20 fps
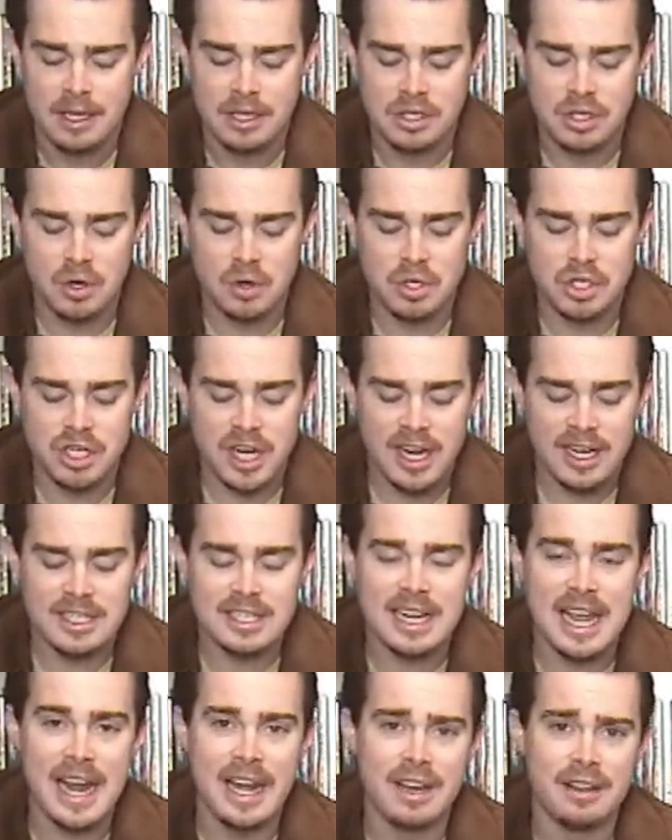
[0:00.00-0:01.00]
So
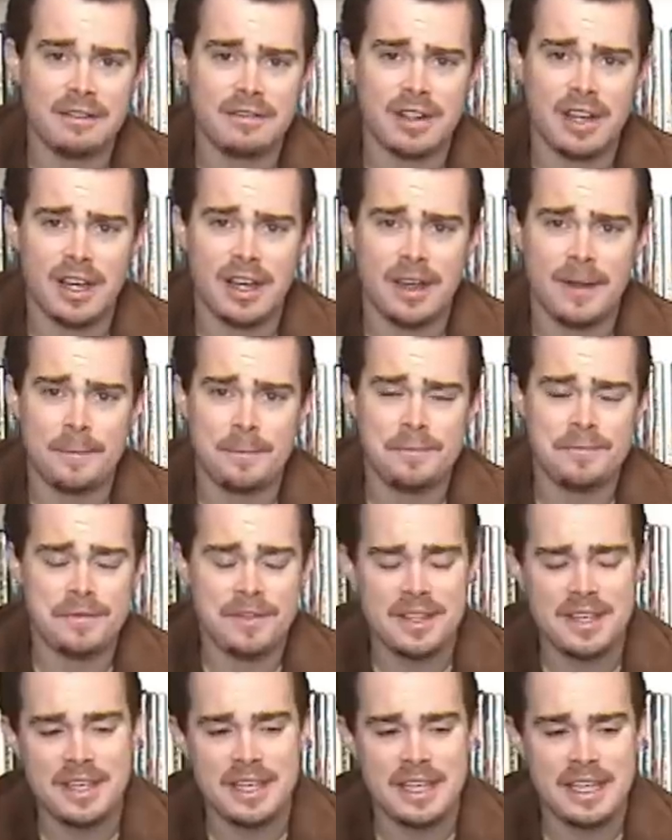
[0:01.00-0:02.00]
Jake's kind of, uh,
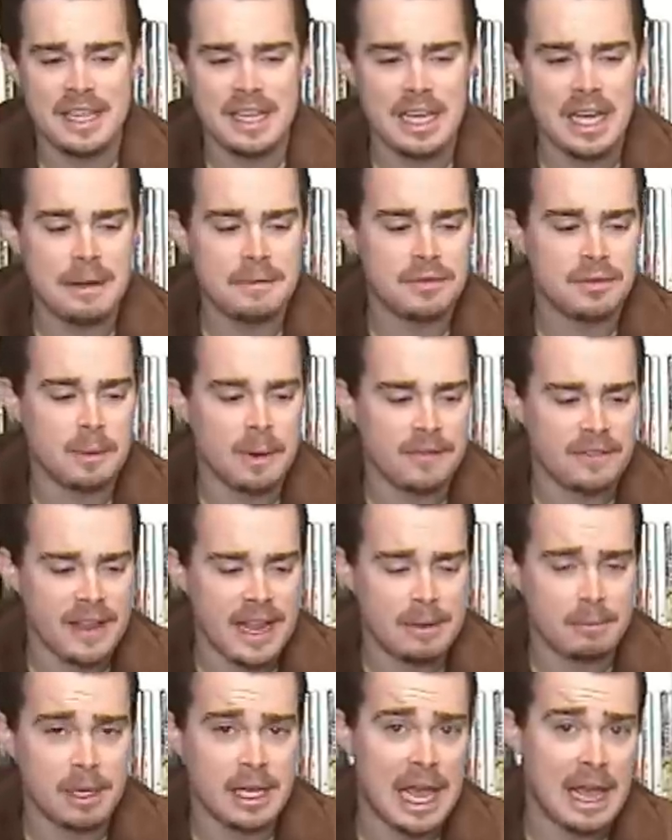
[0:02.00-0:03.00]
he comes from a
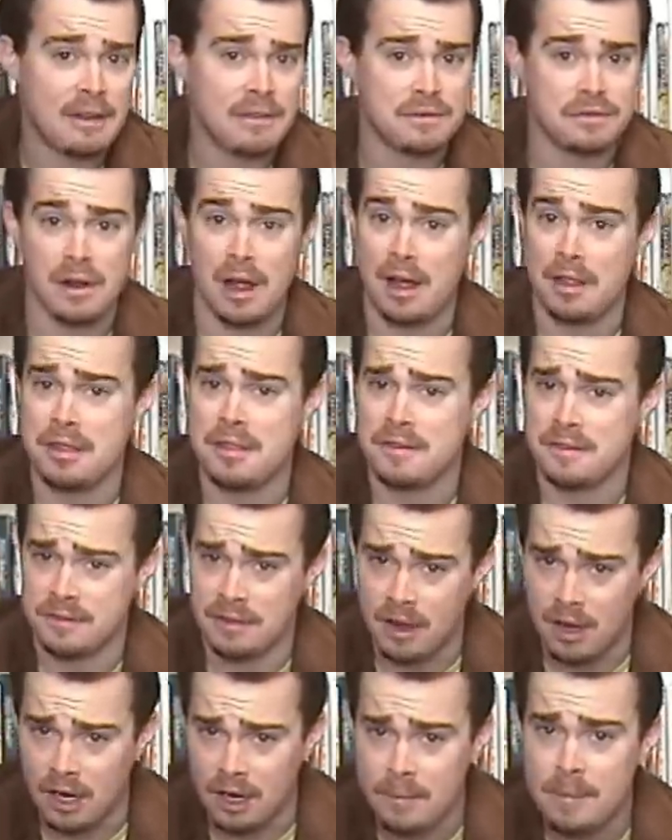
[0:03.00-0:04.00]
family out on the
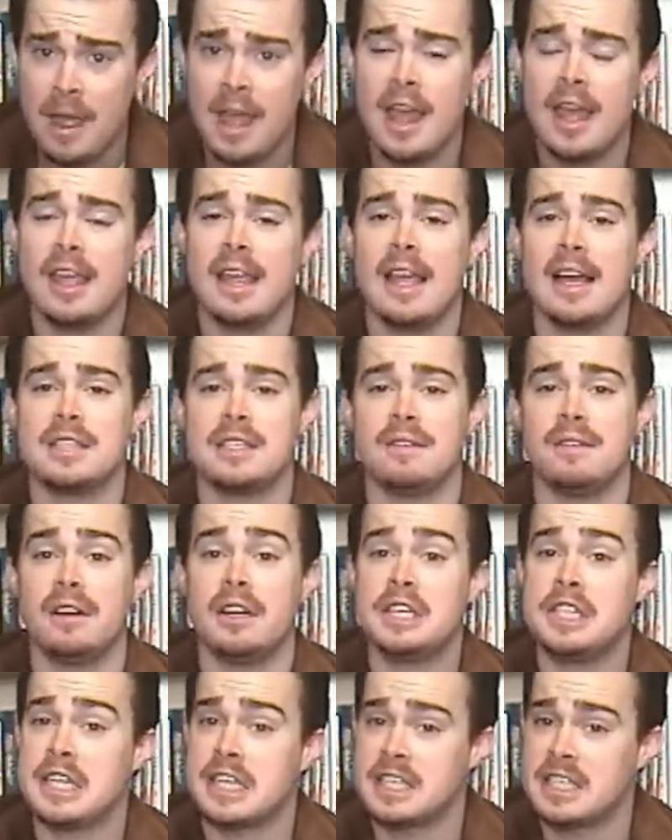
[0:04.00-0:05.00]
farm. He has a
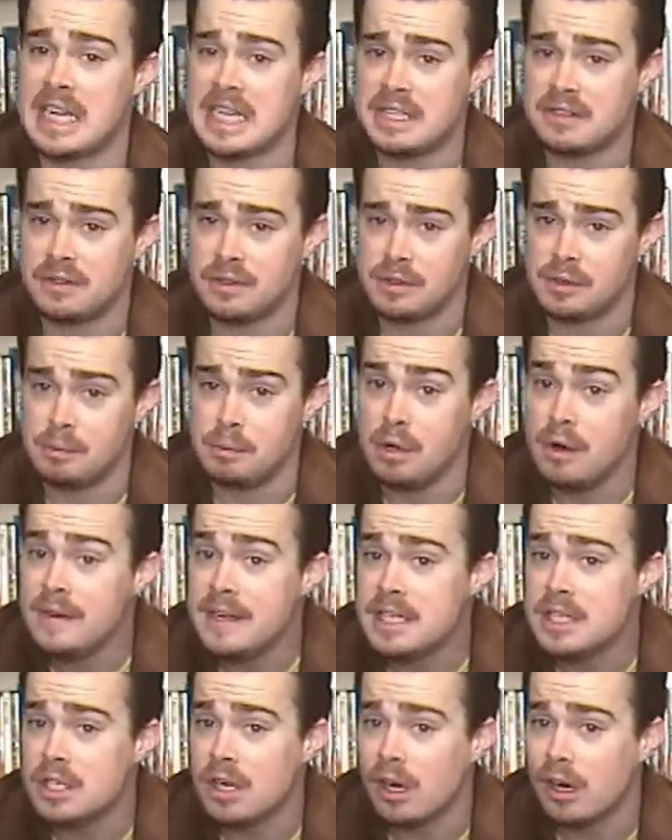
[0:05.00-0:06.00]
very successful
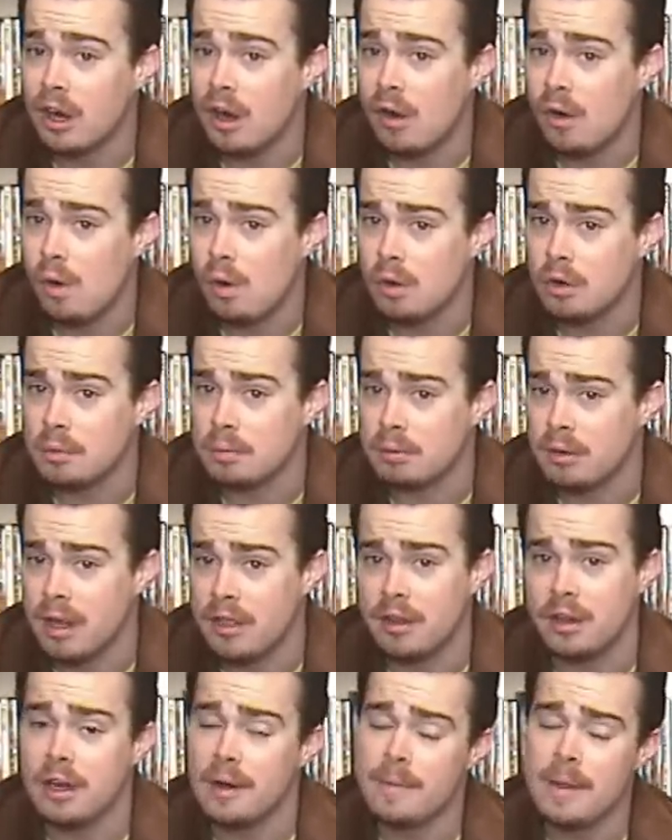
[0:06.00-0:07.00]
movie star older
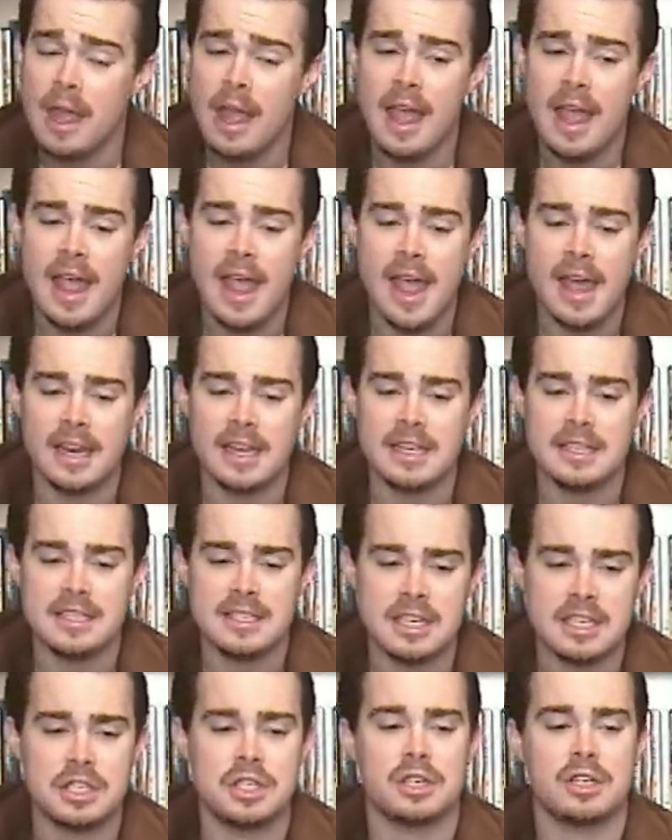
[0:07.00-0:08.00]
brother, and his
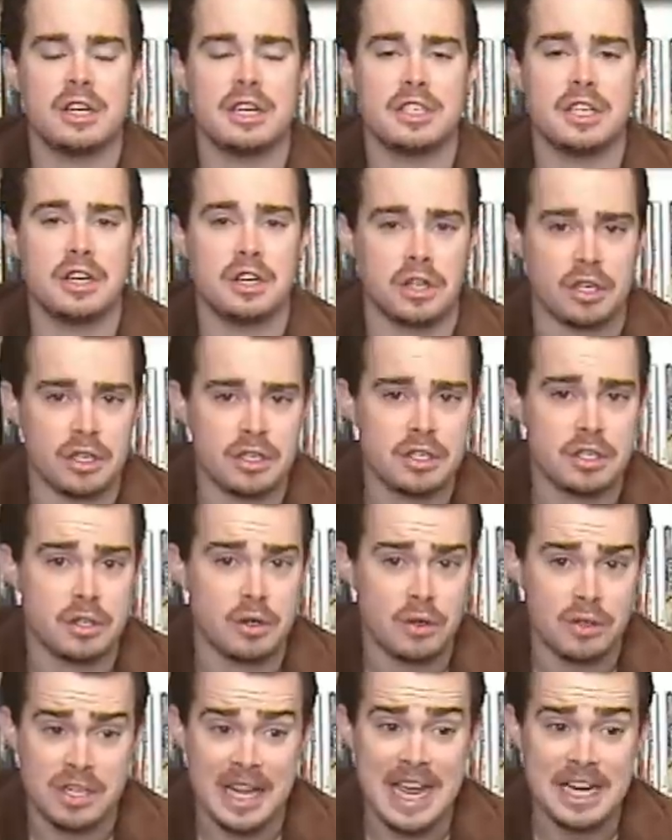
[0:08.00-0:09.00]
sister is a nurse
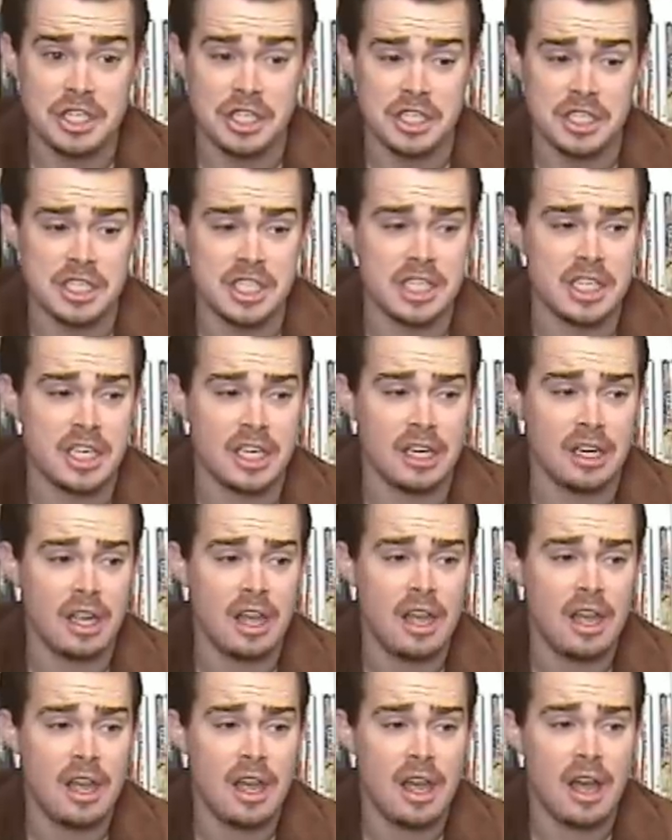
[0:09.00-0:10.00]
who's actually seeing
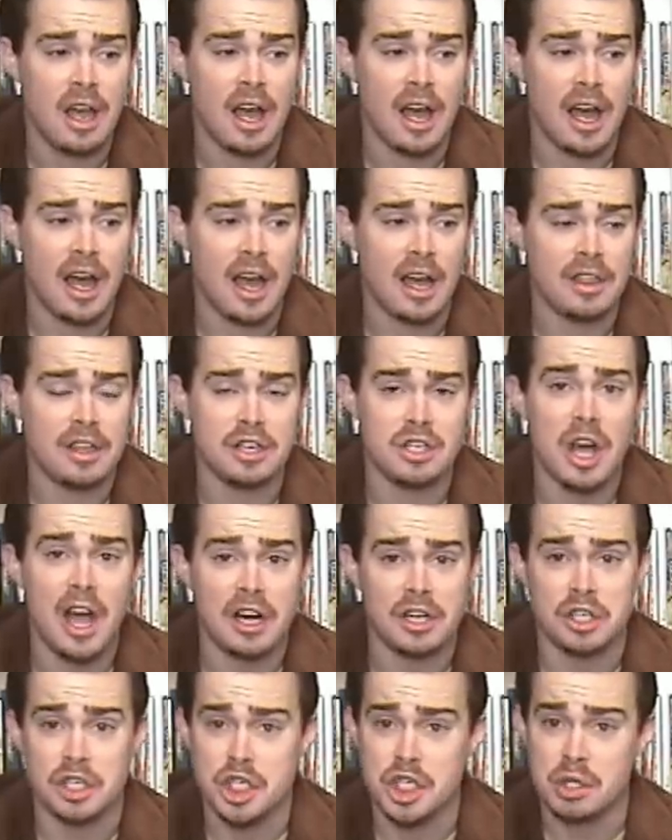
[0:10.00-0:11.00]
uh, the
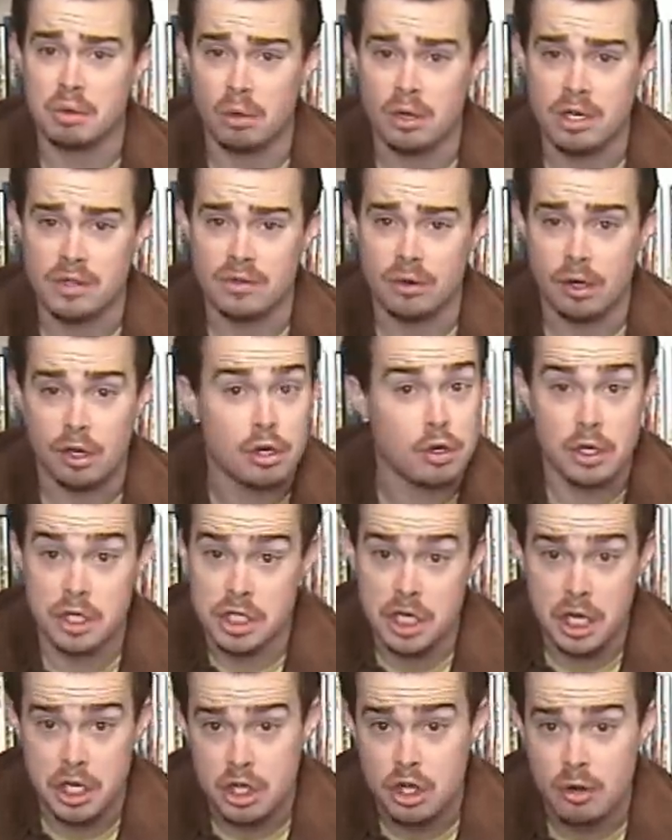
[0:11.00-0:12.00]
doctor she works for, who
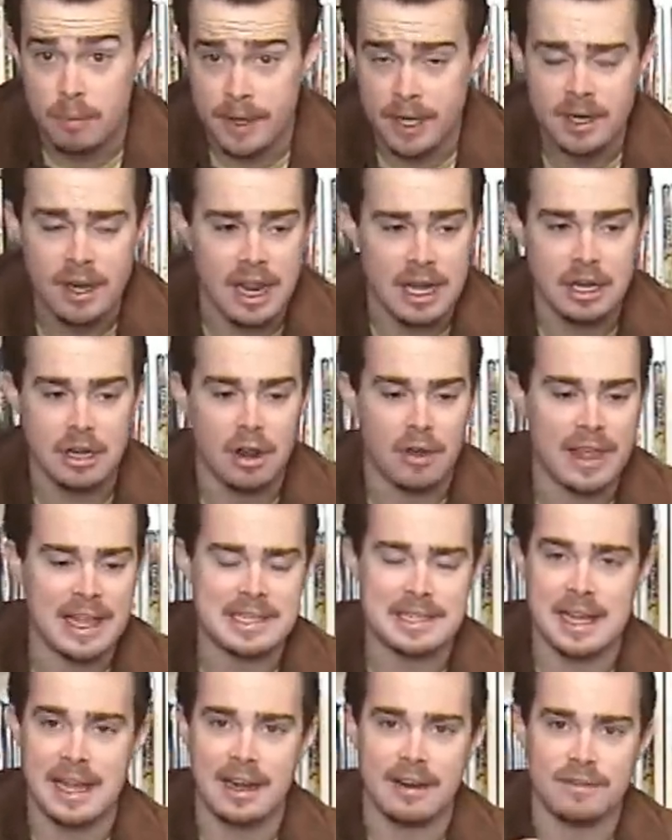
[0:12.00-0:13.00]
is a human, and you know,
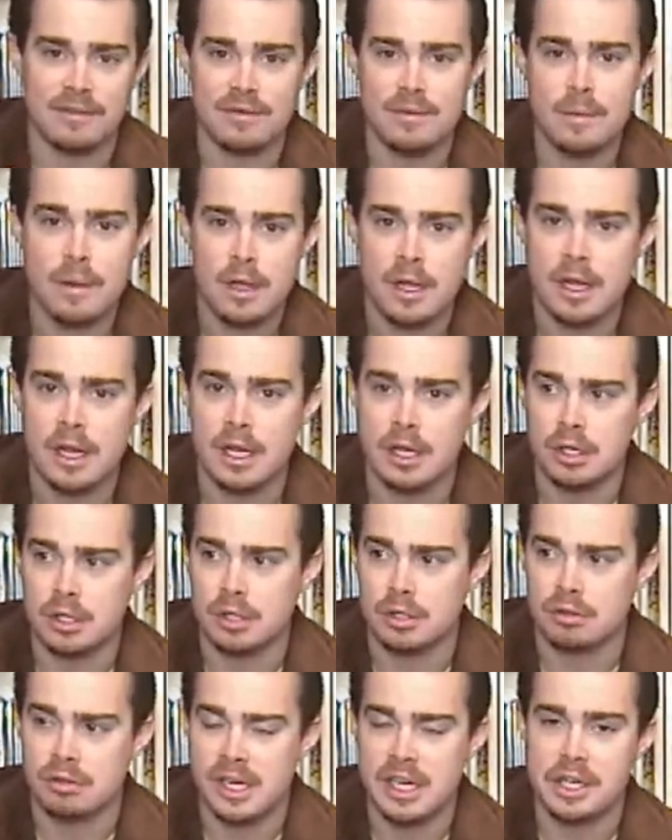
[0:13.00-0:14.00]
that's kind of
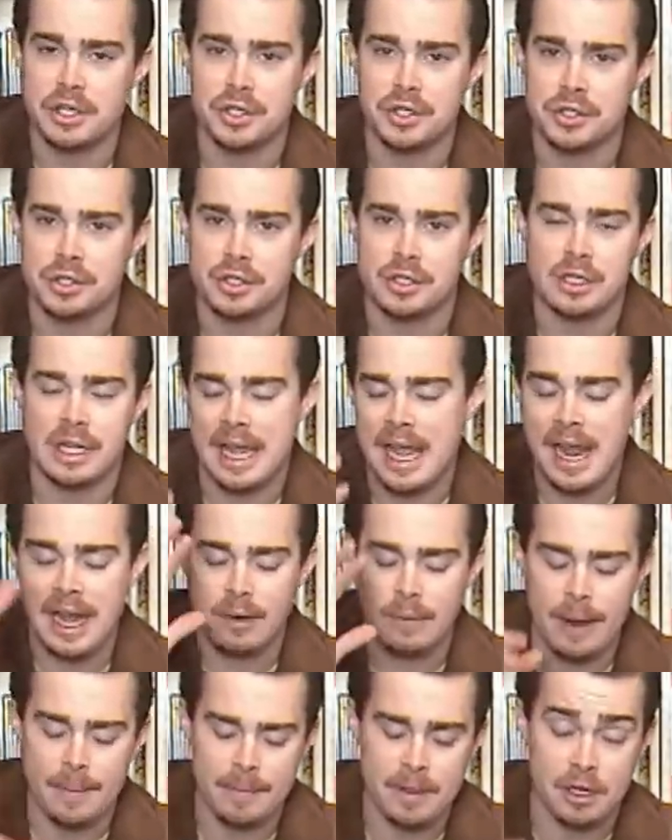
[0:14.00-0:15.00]
interracial,
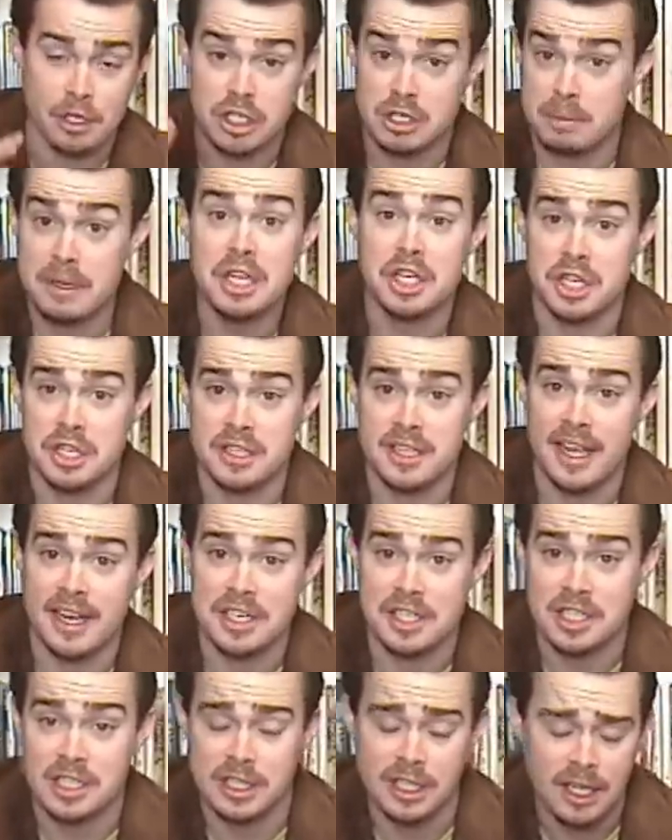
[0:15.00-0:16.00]
anyway, interspecies
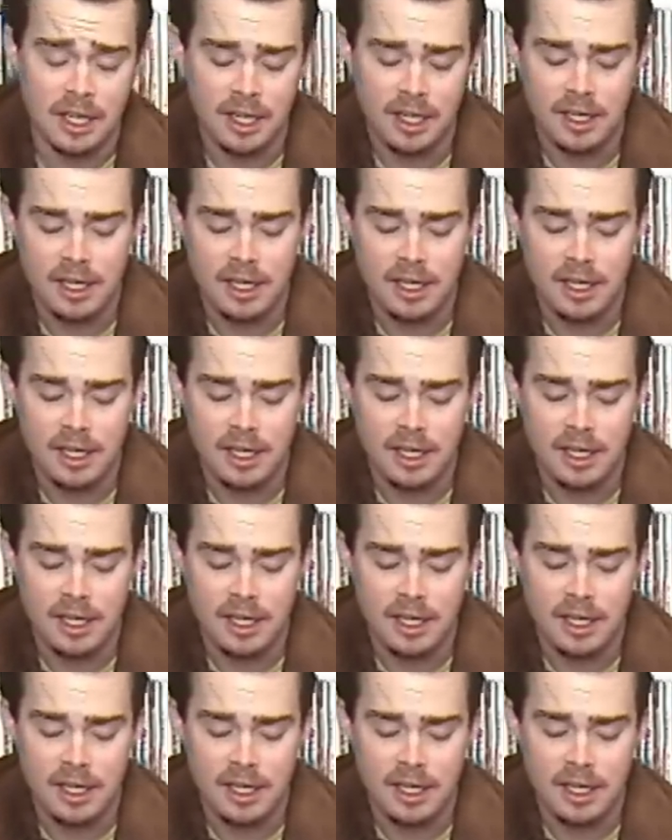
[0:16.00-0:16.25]
actually.